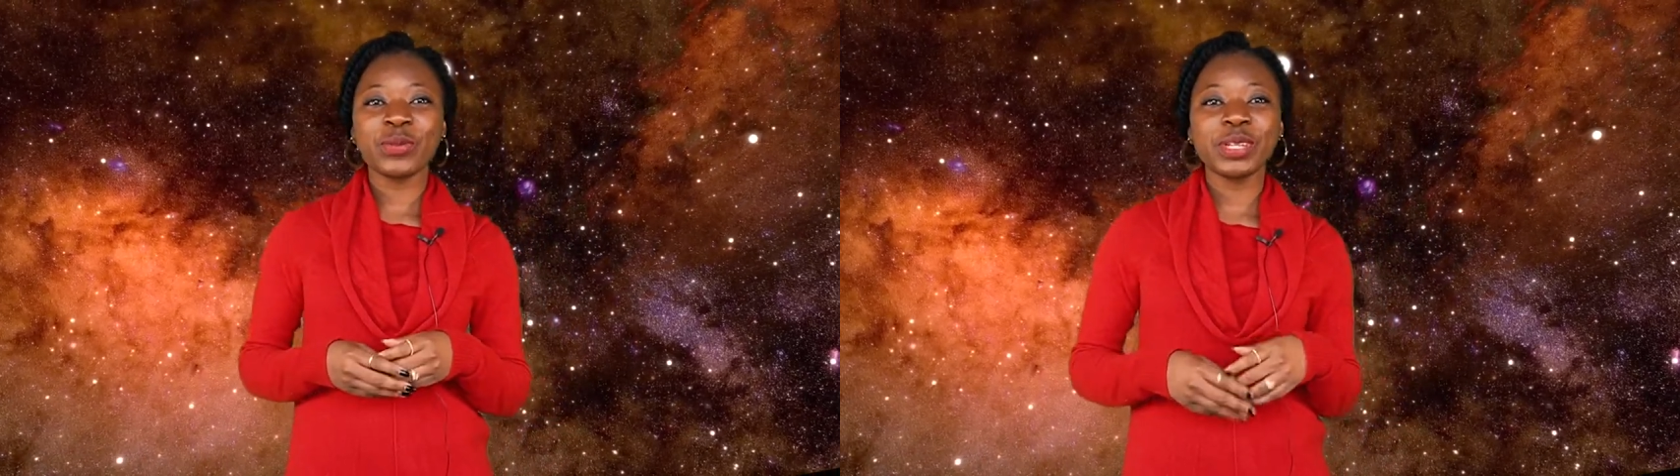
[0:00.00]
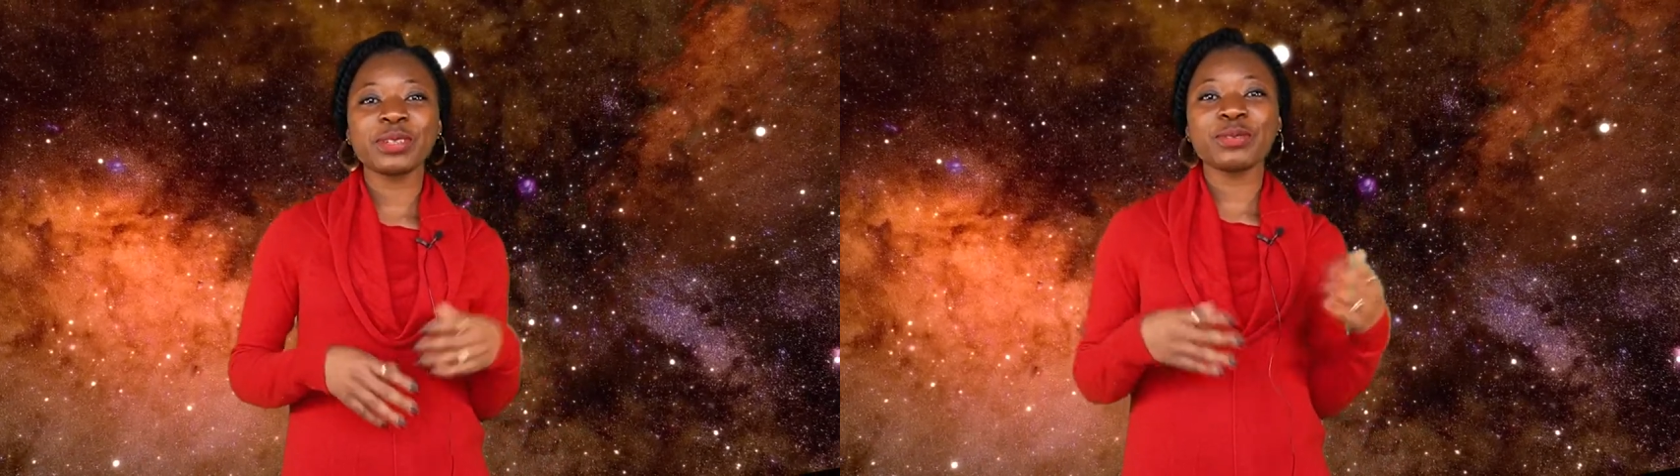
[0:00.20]

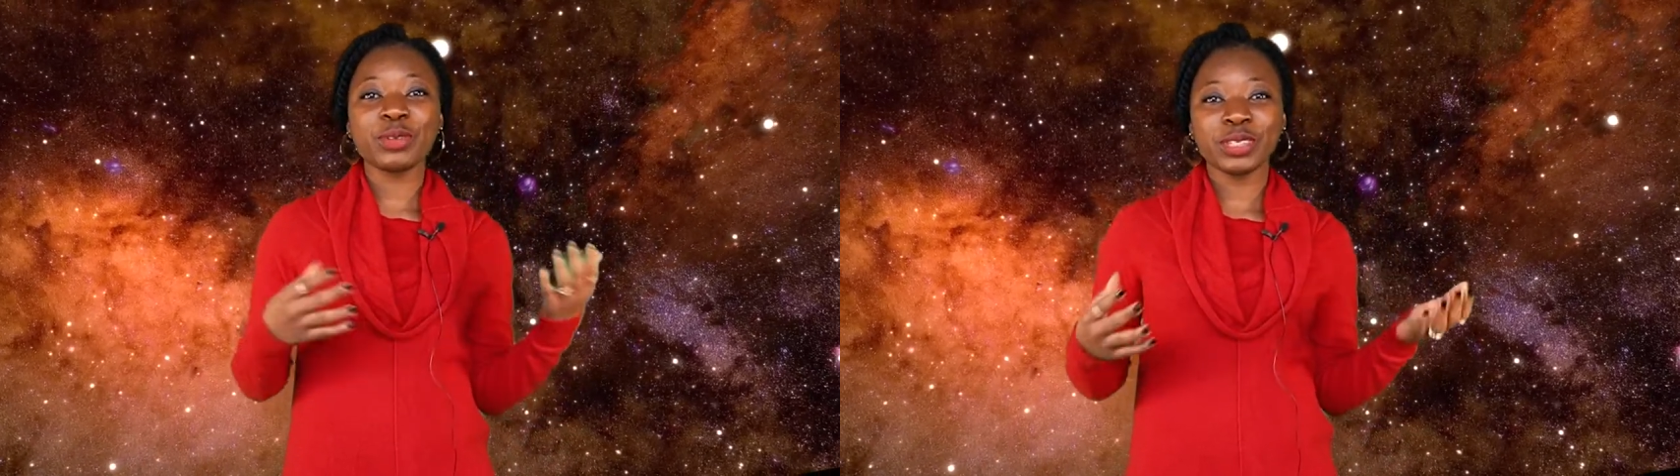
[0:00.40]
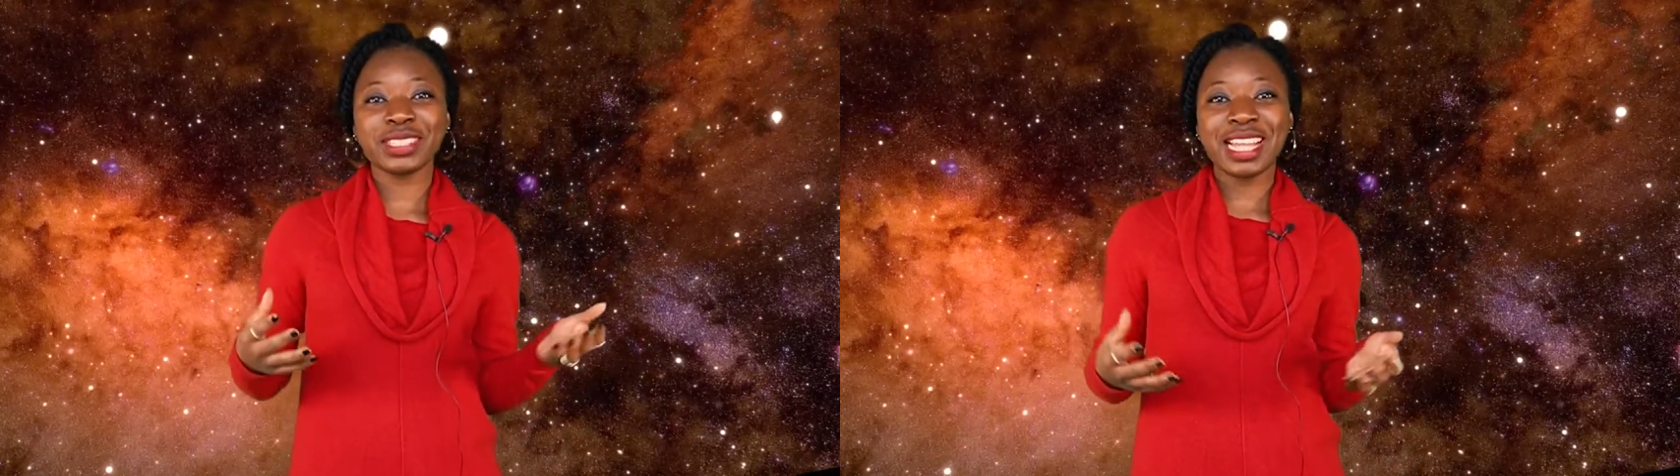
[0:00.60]
when the
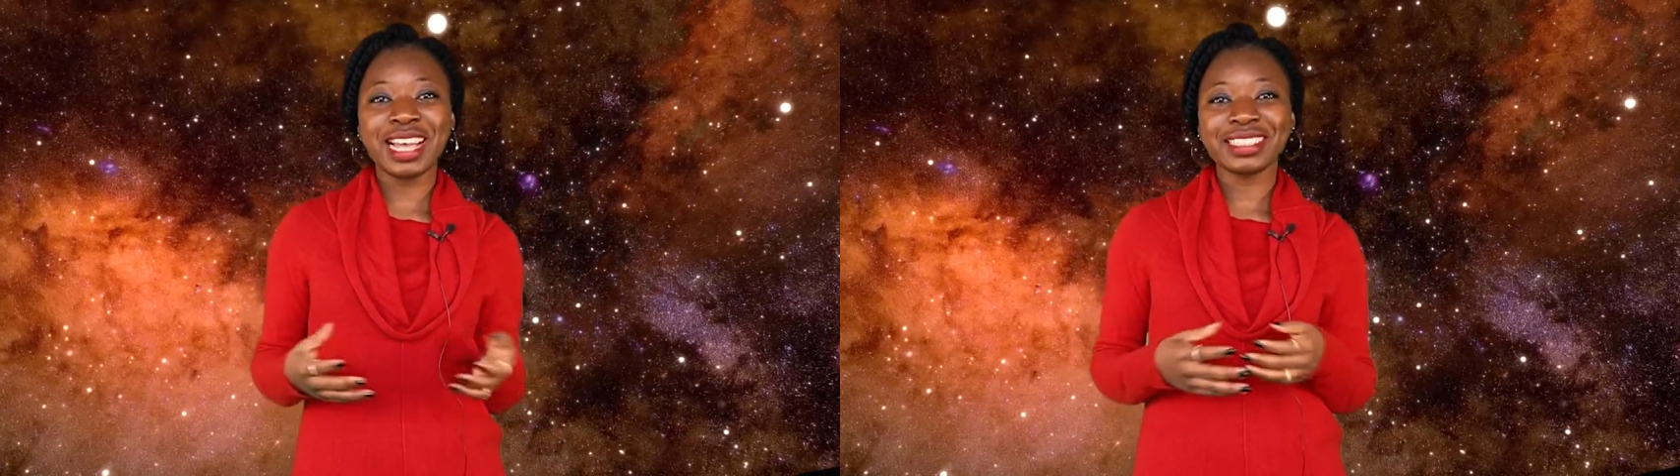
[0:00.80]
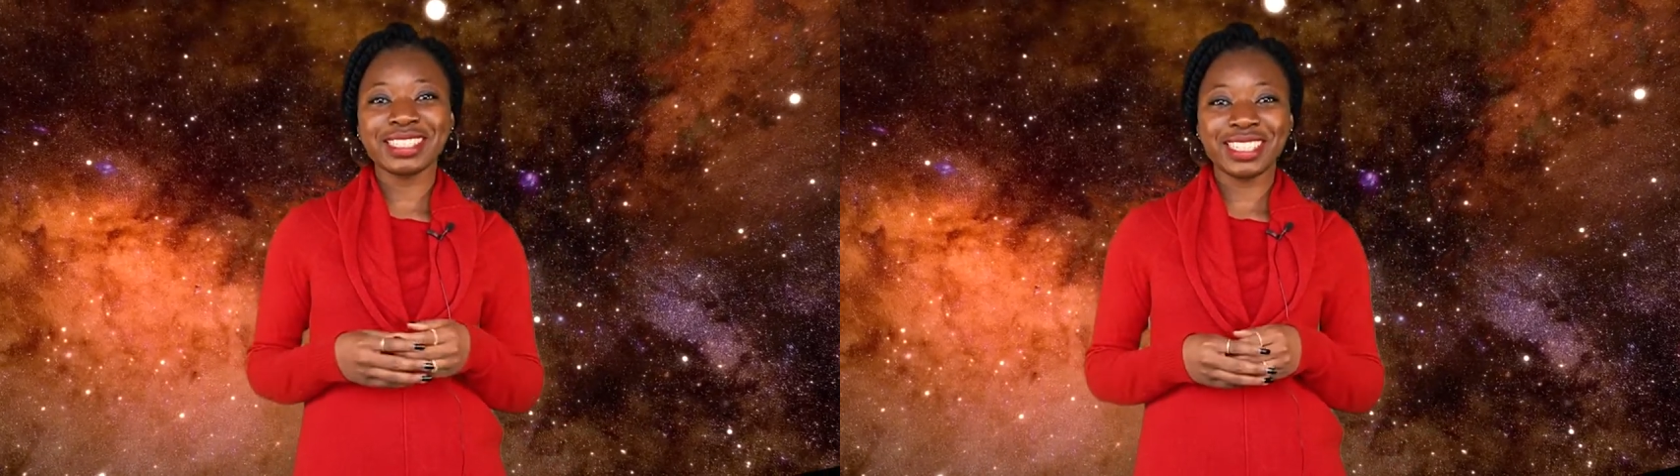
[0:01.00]
first
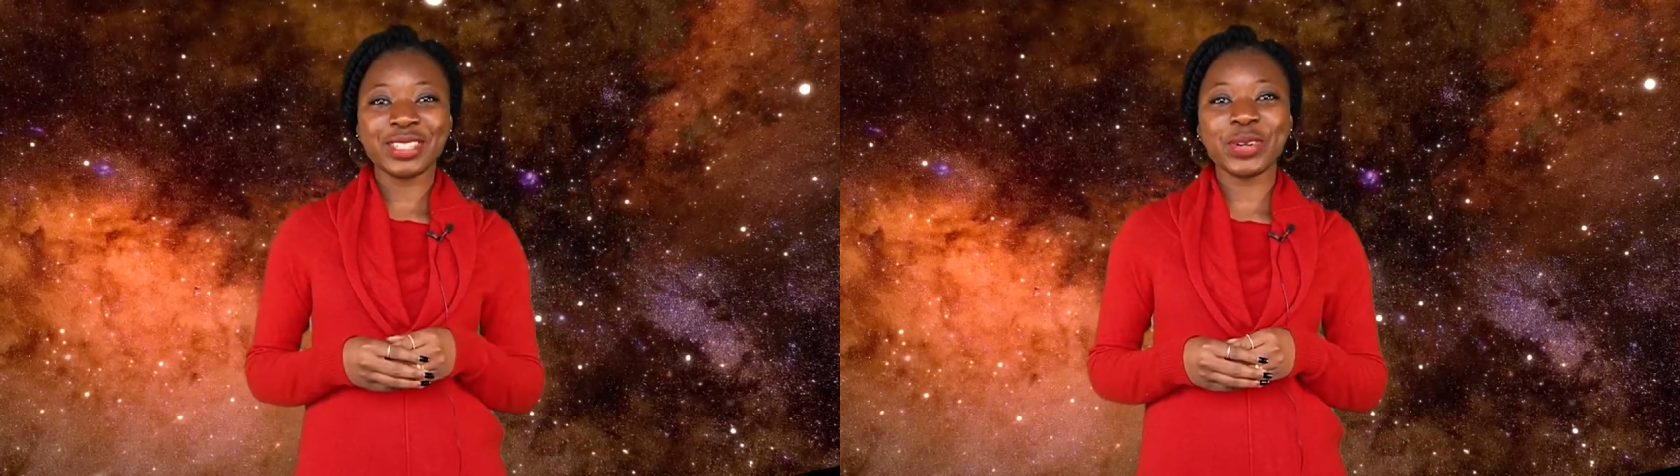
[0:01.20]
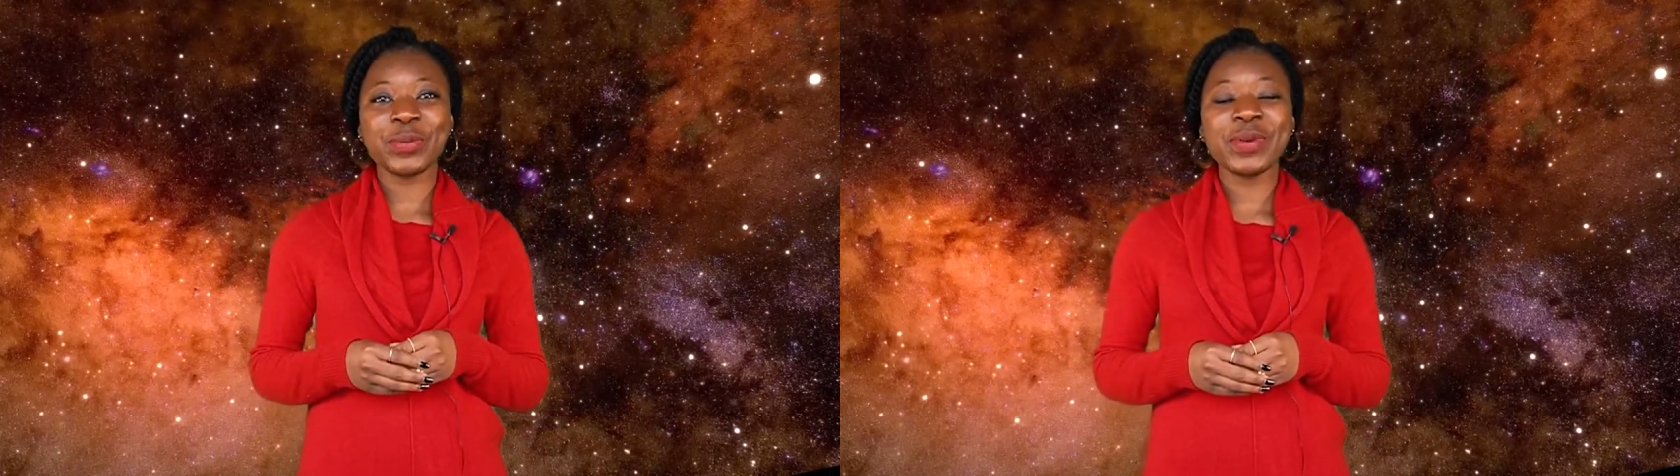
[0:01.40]
stars lit
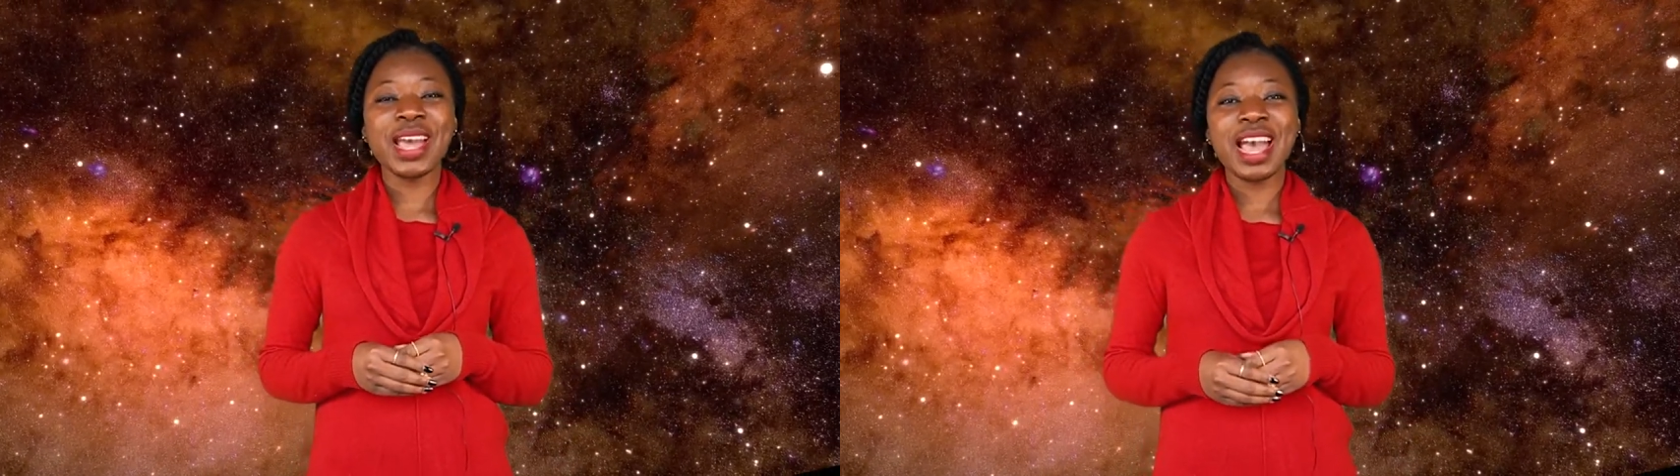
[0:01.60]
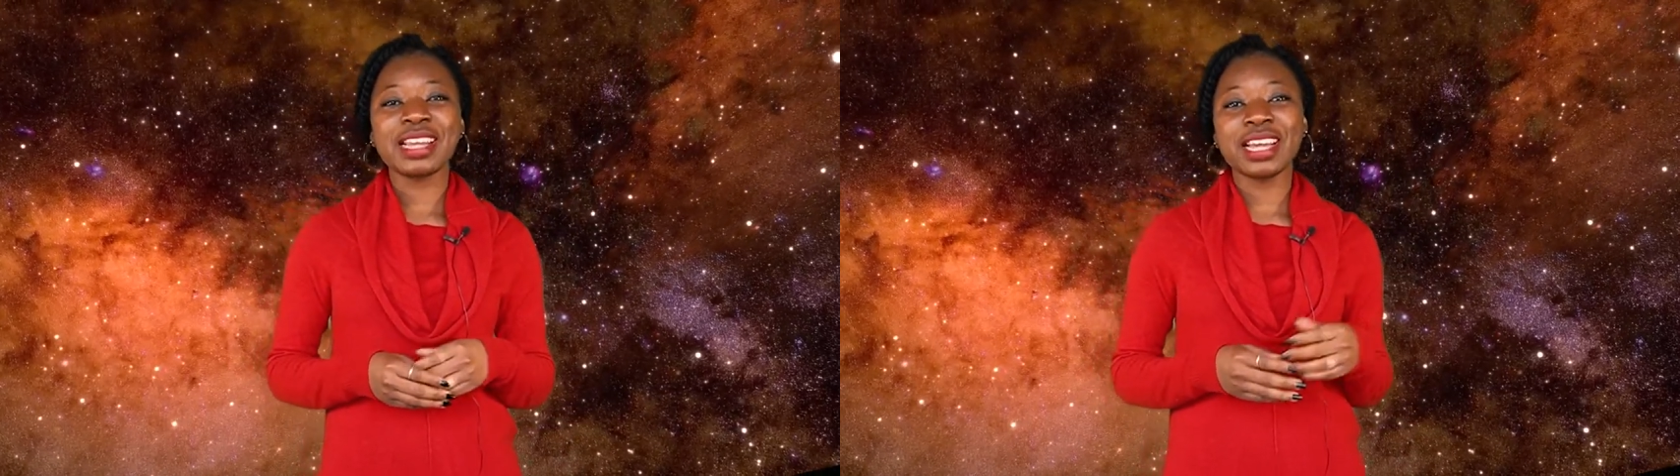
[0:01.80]
up and